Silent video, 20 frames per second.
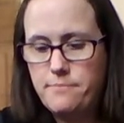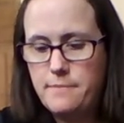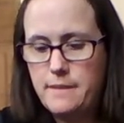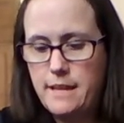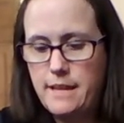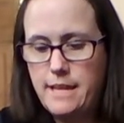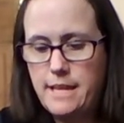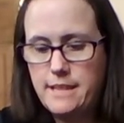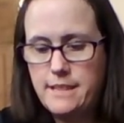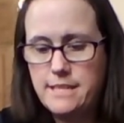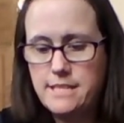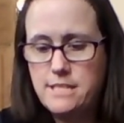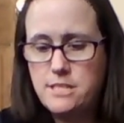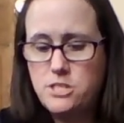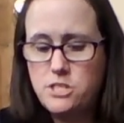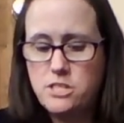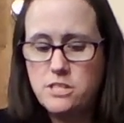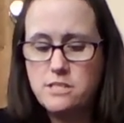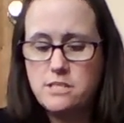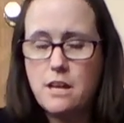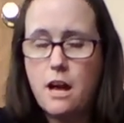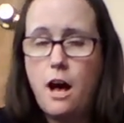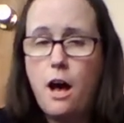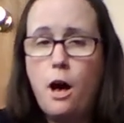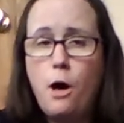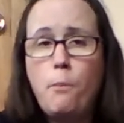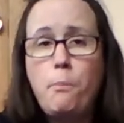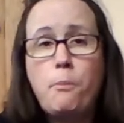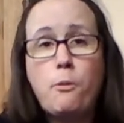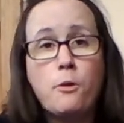Again, this is just
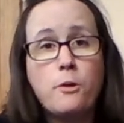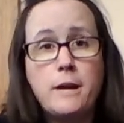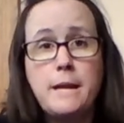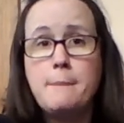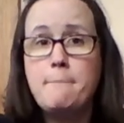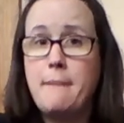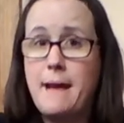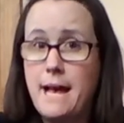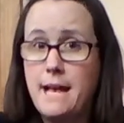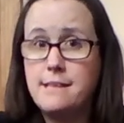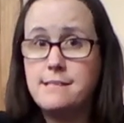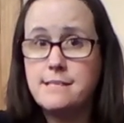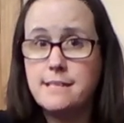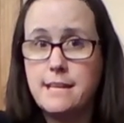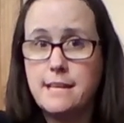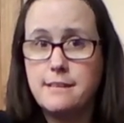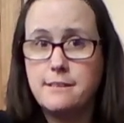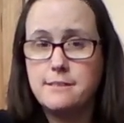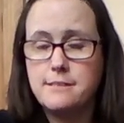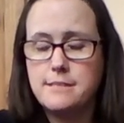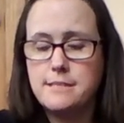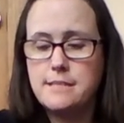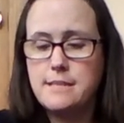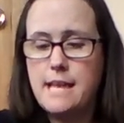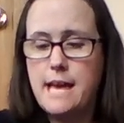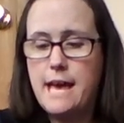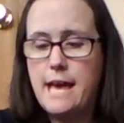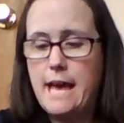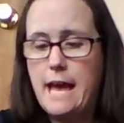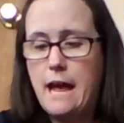all pre-math skills
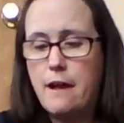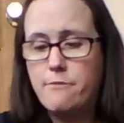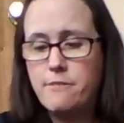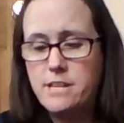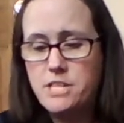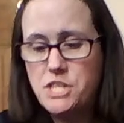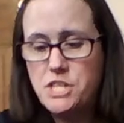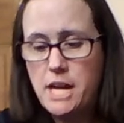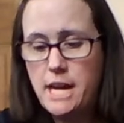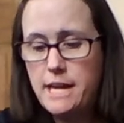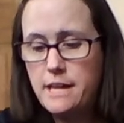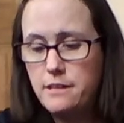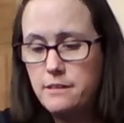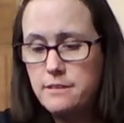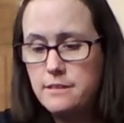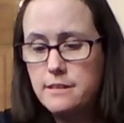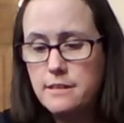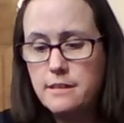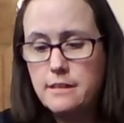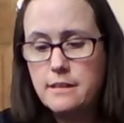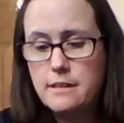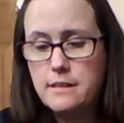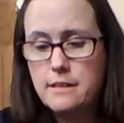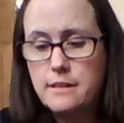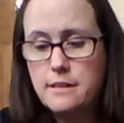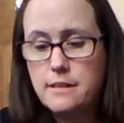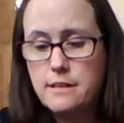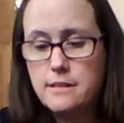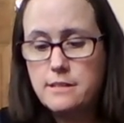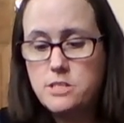that every child
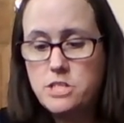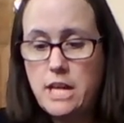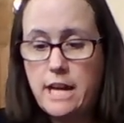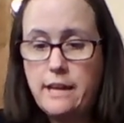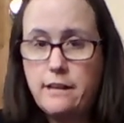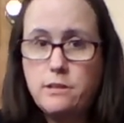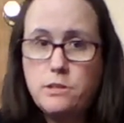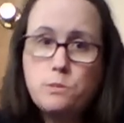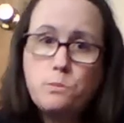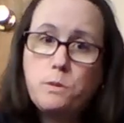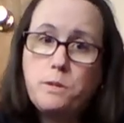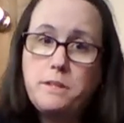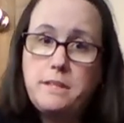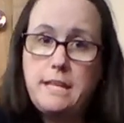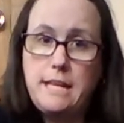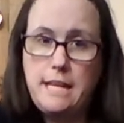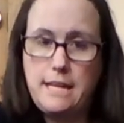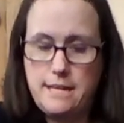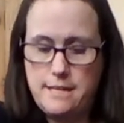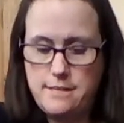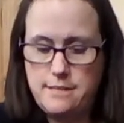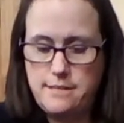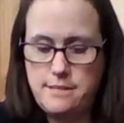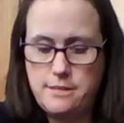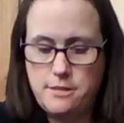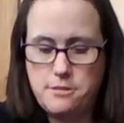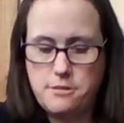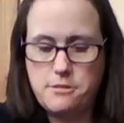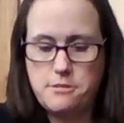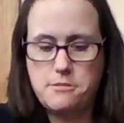will need.
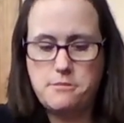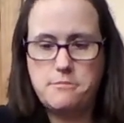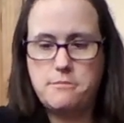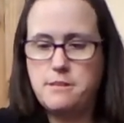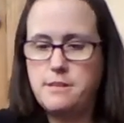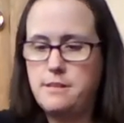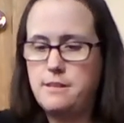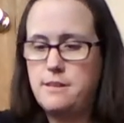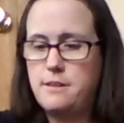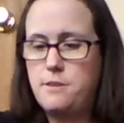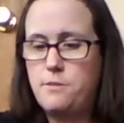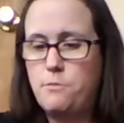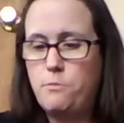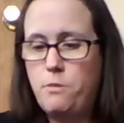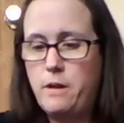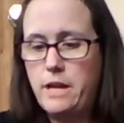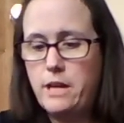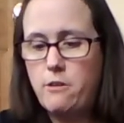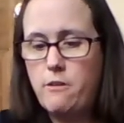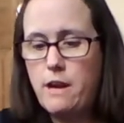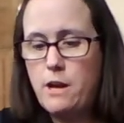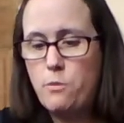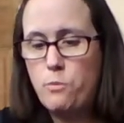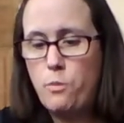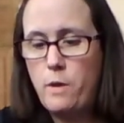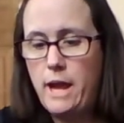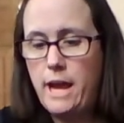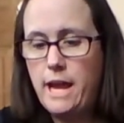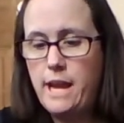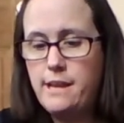So what a great
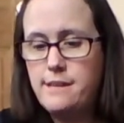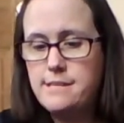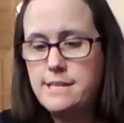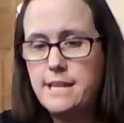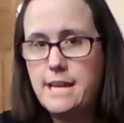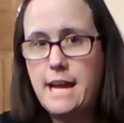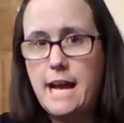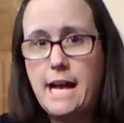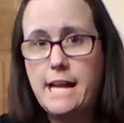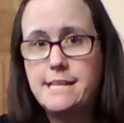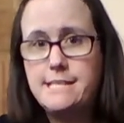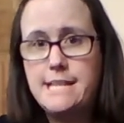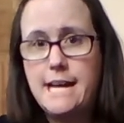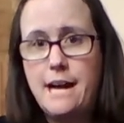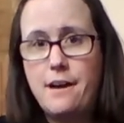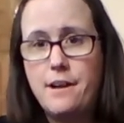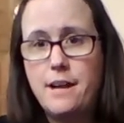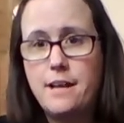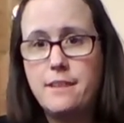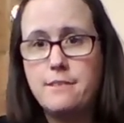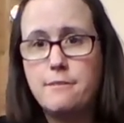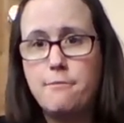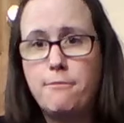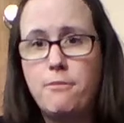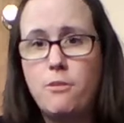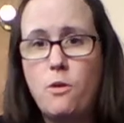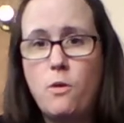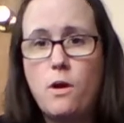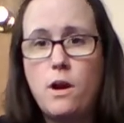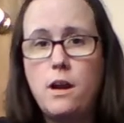way to get down on the
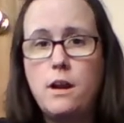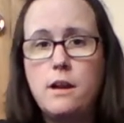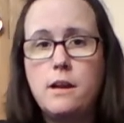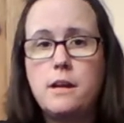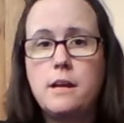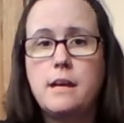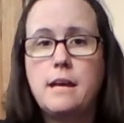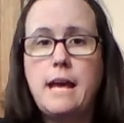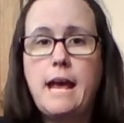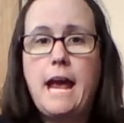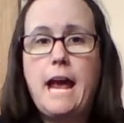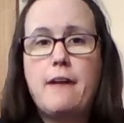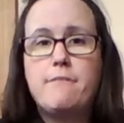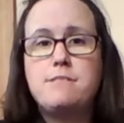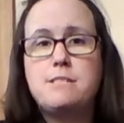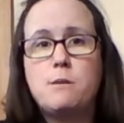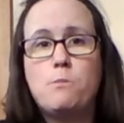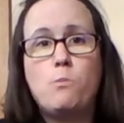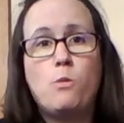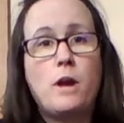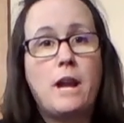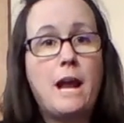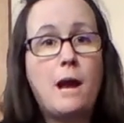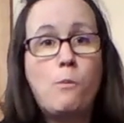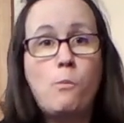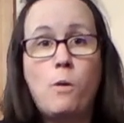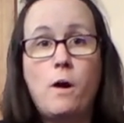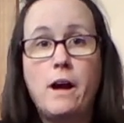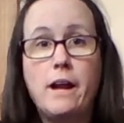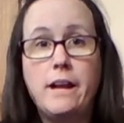floor, have some
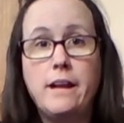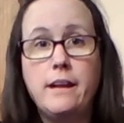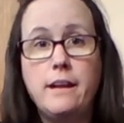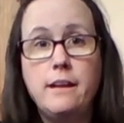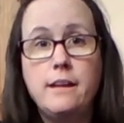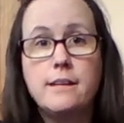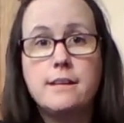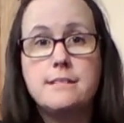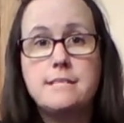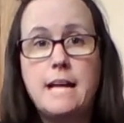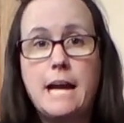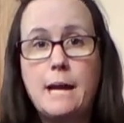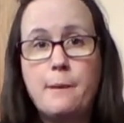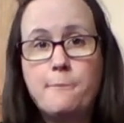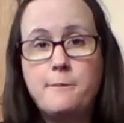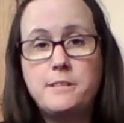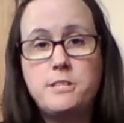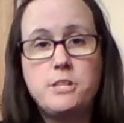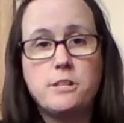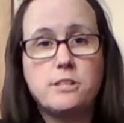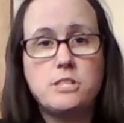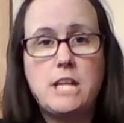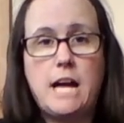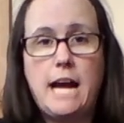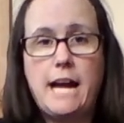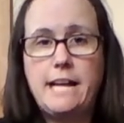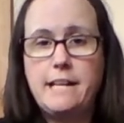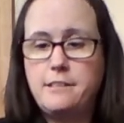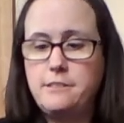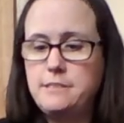one-on-one time with your
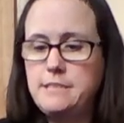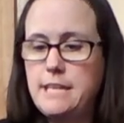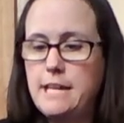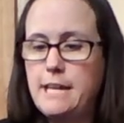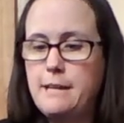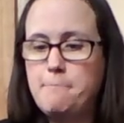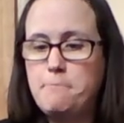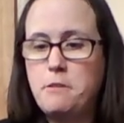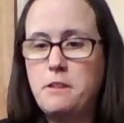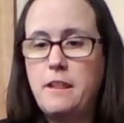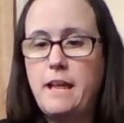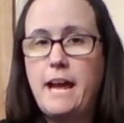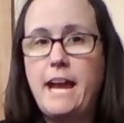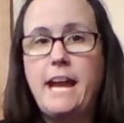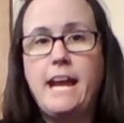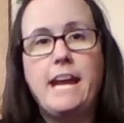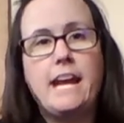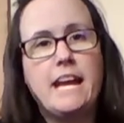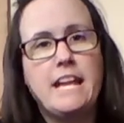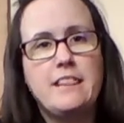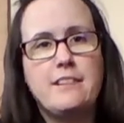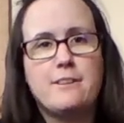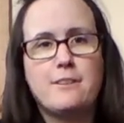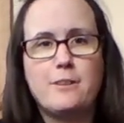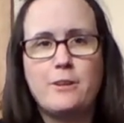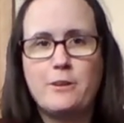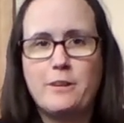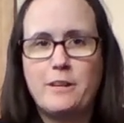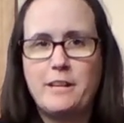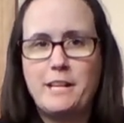child and play, and they're
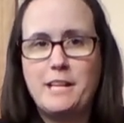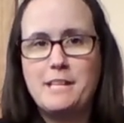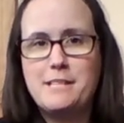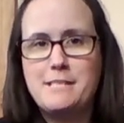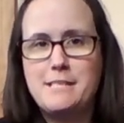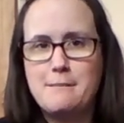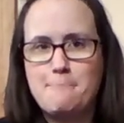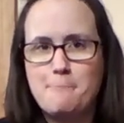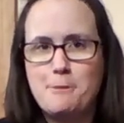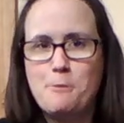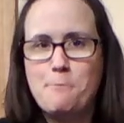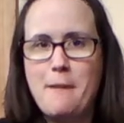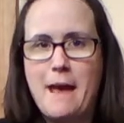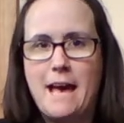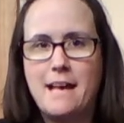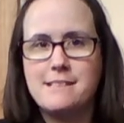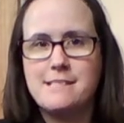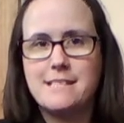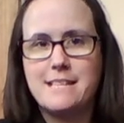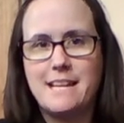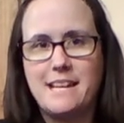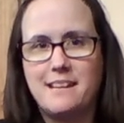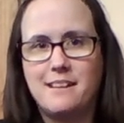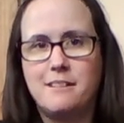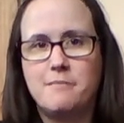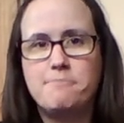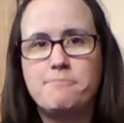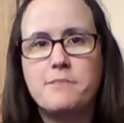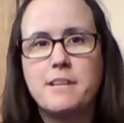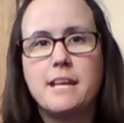learning a simple math
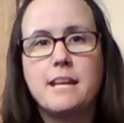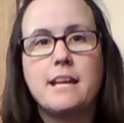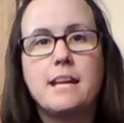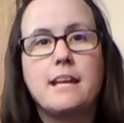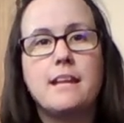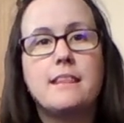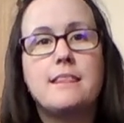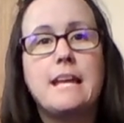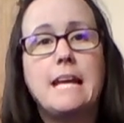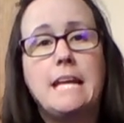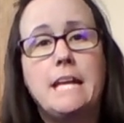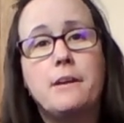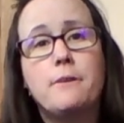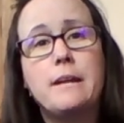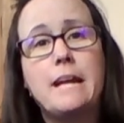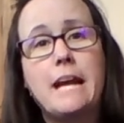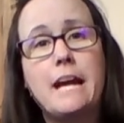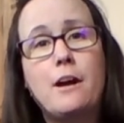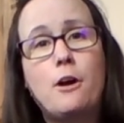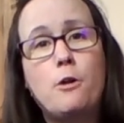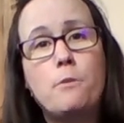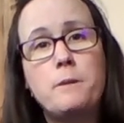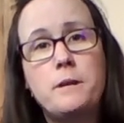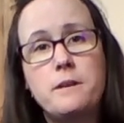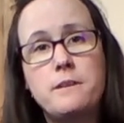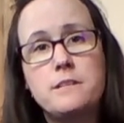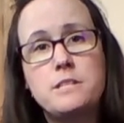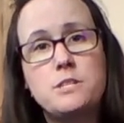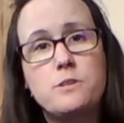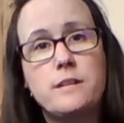skill. Thank you, and I hope
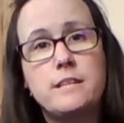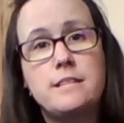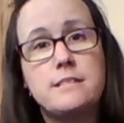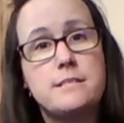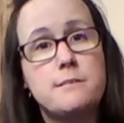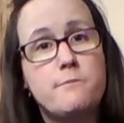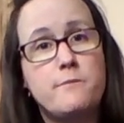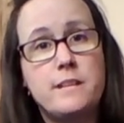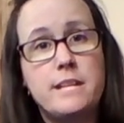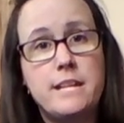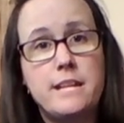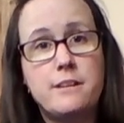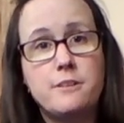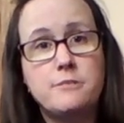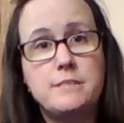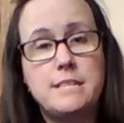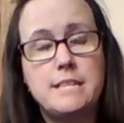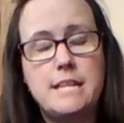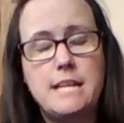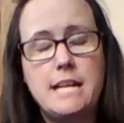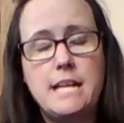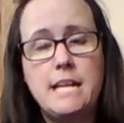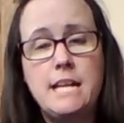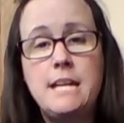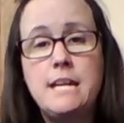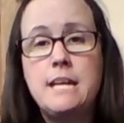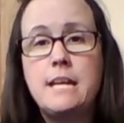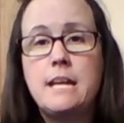you enjoyed this video today.